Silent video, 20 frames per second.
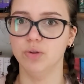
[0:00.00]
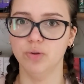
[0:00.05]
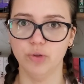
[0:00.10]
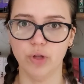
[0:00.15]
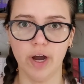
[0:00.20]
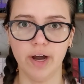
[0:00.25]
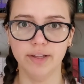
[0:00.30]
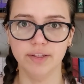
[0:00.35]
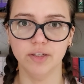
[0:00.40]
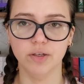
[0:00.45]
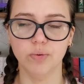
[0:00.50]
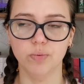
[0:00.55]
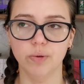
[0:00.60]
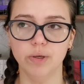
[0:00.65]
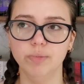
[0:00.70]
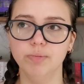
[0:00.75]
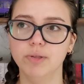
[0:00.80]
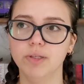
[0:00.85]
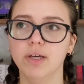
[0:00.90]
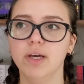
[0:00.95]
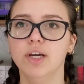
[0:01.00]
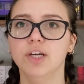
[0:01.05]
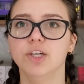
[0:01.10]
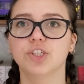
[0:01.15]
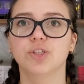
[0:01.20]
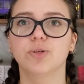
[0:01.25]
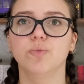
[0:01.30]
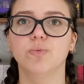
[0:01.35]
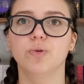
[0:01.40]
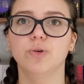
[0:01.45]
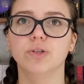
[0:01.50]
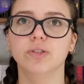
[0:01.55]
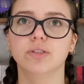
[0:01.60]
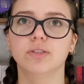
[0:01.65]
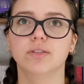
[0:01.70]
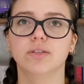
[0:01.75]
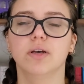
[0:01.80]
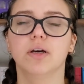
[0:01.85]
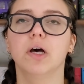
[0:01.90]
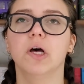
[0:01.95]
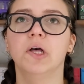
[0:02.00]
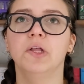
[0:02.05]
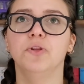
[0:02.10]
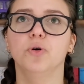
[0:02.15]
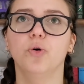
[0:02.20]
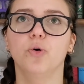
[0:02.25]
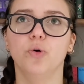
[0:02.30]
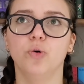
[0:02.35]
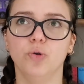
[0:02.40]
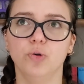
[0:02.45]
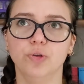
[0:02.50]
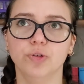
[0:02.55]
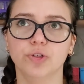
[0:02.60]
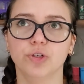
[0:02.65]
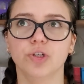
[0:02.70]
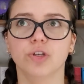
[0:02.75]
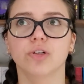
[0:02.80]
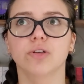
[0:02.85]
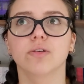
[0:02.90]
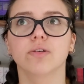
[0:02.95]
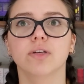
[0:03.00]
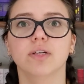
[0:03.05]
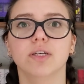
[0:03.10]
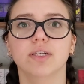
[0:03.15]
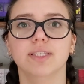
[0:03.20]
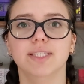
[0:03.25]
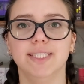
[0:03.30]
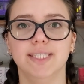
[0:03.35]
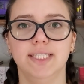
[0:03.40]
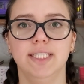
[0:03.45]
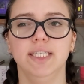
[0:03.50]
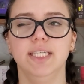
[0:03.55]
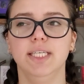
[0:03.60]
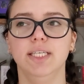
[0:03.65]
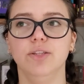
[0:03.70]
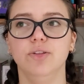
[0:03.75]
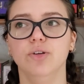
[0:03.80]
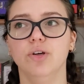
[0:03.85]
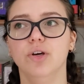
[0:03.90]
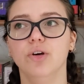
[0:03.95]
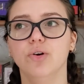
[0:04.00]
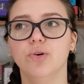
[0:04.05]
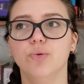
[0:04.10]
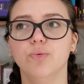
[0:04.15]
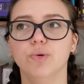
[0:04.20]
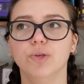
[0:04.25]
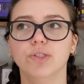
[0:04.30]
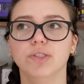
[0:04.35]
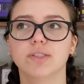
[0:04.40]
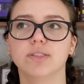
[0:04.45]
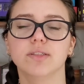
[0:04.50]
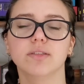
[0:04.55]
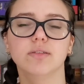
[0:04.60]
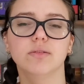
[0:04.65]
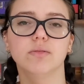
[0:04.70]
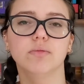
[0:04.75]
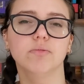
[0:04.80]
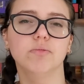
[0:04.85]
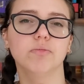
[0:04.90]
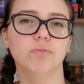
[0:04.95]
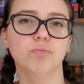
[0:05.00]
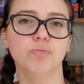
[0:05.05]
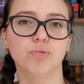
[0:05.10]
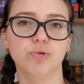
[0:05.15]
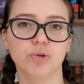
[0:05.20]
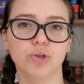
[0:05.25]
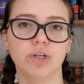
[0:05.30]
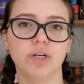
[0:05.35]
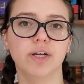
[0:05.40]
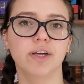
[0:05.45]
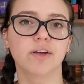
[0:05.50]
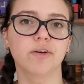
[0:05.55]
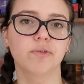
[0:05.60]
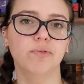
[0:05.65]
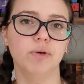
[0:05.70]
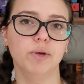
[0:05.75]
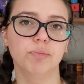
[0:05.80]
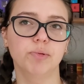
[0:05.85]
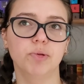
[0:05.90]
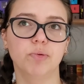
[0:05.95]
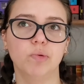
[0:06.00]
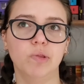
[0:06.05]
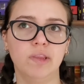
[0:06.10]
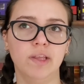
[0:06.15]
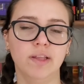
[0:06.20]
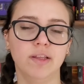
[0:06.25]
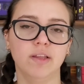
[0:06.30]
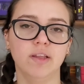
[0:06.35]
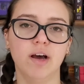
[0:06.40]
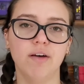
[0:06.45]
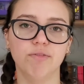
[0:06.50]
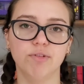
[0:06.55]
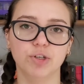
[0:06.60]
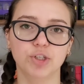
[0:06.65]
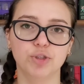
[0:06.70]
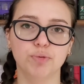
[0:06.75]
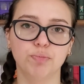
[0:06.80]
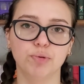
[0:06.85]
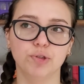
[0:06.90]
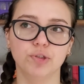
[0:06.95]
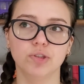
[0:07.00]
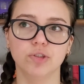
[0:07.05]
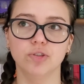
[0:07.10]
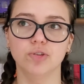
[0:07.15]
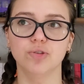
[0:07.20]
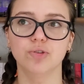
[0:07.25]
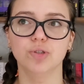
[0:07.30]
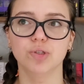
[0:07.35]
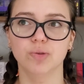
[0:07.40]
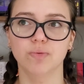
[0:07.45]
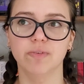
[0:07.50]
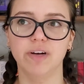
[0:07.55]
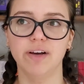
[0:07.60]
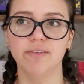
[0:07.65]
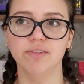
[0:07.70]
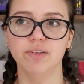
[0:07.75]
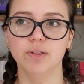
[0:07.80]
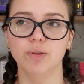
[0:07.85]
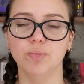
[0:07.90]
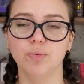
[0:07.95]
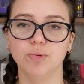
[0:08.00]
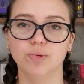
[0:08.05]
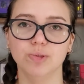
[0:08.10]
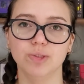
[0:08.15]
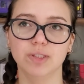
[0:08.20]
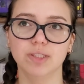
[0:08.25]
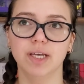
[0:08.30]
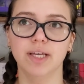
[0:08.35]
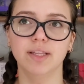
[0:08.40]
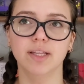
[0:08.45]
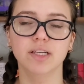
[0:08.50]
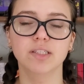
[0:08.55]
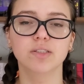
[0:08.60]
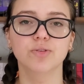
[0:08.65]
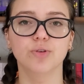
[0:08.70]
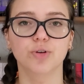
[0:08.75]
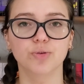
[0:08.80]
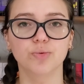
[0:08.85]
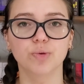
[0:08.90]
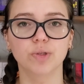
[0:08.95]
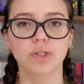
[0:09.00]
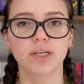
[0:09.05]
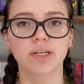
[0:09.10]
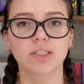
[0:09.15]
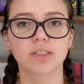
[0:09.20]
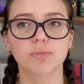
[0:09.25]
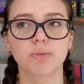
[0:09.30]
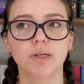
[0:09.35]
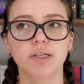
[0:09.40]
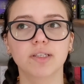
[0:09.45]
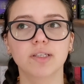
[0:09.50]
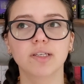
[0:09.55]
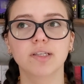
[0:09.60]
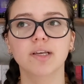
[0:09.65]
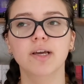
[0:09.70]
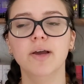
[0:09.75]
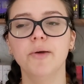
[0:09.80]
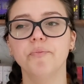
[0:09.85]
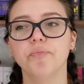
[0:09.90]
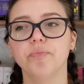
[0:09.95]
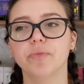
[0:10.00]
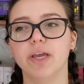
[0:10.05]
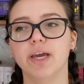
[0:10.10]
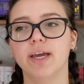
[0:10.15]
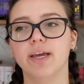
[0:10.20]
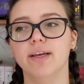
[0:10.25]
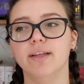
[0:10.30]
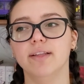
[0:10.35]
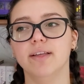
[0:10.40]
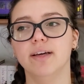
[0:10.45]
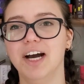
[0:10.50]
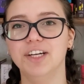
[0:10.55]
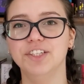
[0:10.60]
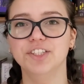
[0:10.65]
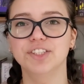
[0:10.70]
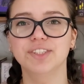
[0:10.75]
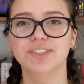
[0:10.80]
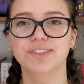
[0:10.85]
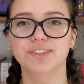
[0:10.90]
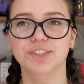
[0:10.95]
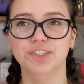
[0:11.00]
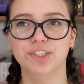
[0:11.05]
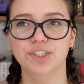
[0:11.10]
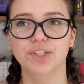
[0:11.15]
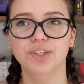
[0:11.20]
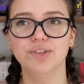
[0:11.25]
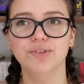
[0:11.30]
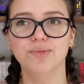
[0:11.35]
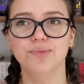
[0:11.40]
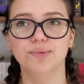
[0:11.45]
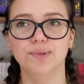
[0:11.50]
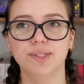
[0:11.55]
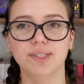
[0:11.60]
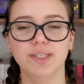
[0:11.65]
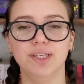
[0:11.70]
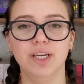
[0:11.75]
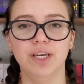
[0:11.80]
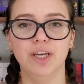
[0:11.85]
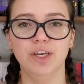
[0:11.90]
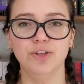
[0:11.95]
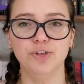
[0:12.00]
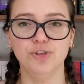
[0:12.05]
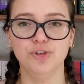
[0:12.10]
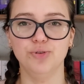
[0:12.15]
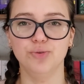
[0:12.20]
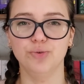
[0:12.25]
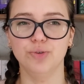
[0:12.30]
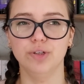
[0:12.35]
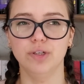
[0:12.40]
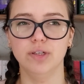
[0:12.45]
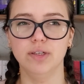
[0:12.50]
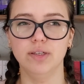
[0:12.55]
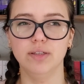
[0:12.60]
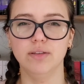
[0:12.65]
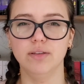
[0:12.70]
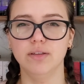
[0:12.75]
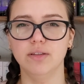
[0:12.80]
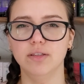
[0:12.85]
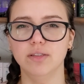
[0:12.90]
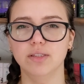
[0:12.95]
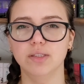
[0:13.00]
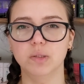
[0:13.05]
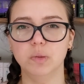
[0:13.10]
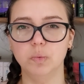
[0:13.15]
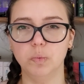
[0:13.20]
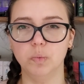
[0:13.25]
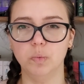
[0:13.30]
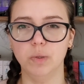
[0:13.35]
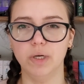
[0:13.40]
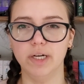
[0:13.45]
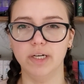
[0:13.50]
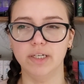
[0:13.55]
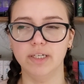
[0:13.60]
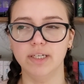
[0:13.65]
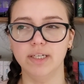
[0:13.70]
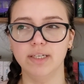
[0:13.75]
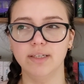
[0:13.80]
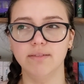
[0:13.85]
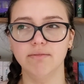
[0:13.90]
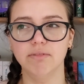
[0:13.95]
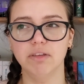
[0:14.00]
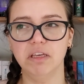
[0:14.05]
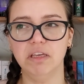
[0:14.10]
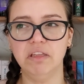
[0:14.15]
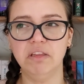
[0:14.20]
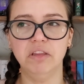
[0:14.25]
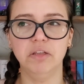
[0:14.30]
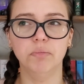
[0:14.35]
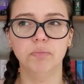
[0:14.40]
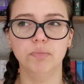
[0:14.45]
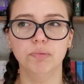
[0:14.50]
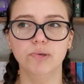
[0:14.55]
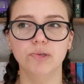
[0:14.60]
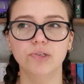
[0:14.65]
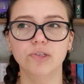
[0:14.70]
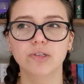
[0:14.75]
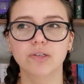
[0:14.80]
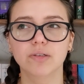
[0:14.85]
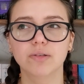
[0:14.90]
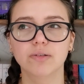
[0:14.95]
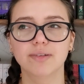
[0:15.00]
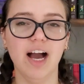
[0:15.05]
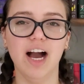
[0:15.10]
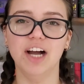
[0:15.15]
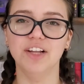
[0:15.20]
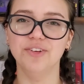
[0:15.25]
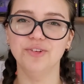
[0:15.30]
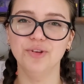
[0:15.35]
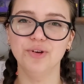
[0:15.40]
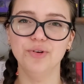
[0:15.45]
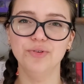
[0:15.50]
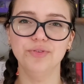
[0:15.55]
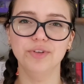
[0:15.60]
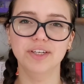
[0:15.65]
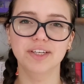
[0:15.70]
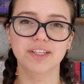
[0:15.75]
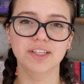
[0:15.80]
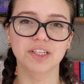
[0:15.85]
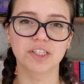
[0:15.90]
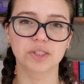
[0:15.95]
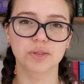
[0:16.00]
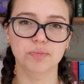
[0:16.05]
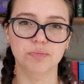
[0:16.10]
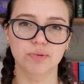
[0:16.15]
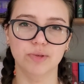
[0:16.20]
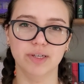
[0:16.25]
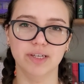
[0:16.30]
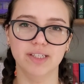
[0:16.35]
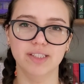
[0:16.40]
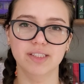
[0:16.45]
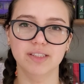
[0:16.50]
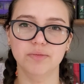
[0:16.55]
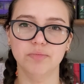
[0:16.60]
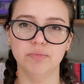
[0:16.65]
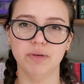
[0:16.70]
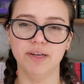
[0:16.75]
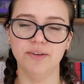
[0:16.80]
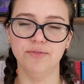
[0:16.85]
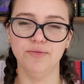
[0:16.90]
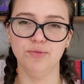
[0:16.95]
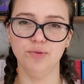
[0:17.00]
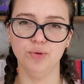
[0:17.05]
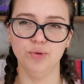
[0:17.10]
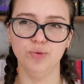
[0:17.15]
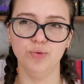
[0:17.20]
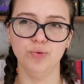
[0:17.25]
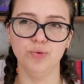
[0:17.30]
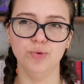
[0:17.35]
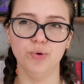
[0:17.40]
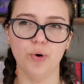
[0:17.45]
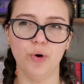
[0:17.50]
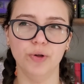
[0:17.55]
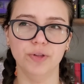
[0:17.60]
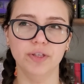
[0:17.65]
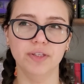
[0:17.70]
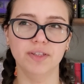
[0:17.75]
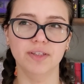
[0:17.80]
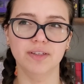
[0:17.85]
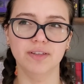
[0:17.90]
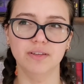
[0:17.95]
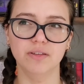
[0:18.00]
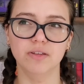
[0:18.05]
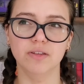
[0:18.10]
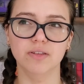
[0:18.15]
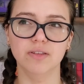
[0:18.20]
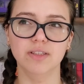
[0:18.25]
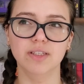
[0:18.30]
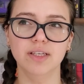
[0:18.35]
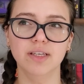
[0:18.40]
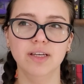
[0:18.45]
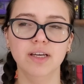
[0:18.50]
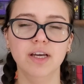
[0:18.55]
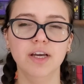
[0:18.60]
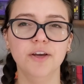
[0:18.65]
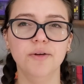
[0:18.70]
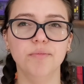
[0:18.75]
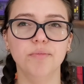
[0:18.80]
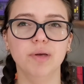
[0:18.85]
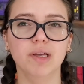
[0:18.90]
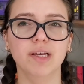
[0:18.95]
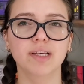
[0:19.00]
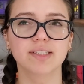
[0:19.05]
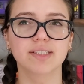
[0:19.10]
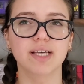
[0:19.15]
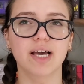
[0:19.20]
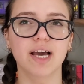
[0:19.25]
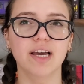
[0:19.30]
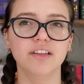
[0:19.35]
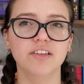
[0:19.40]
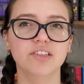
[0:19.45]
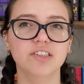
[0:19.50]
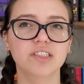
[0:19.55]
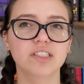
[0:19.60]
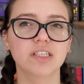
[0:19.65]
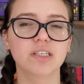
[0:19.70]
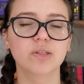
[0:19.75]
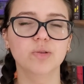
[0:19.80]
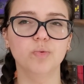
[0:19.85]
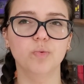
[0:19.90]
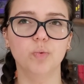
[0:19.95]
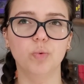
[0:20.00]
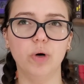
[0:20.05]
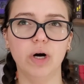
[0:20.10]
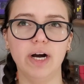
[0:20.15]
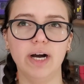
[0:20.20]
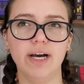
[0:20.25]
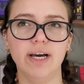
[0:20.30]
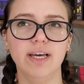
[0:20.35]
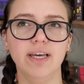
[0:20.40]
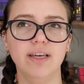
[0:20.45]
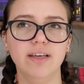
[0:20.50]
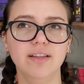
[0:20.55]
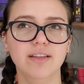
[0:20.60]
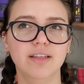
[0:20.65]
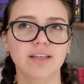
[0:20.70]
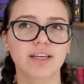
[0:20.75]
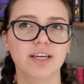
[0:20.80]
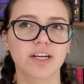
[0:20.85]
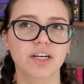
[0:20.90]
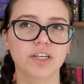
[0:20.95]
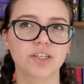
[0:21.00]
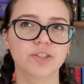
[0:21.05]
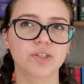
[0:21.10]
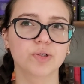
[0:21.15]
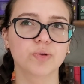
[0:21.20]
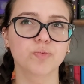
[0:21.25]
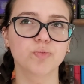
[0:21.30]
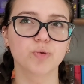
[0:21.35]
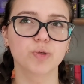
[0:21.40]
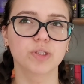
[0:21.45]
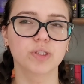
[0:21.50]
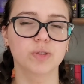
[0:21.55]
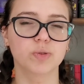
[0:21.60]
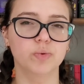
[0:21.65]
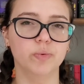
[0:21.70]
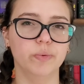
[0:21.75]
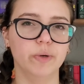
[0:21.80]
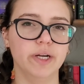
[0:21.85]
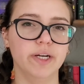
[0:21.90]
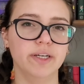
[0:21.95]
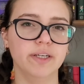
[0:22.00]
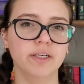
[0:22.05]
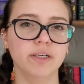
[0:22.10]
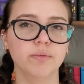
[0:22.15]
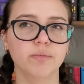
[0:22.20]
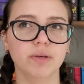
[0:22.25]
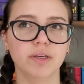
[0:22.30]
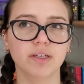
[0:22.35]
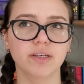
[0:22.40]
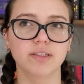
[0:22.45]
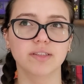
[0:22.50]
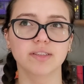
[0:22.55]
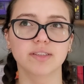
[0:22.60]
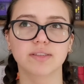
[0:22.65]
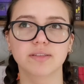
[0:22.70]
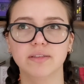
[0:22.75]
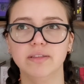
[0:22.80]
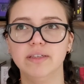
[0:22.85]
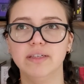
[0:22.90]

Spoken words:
unequipped. She was an older teen who was more equipped than an average person to survive in the woods, and that's not what I expected. And I just didn't really enjoy the swearing in the book. I don't know if I can express my view on it clearly, because I understand why the character was swearing, because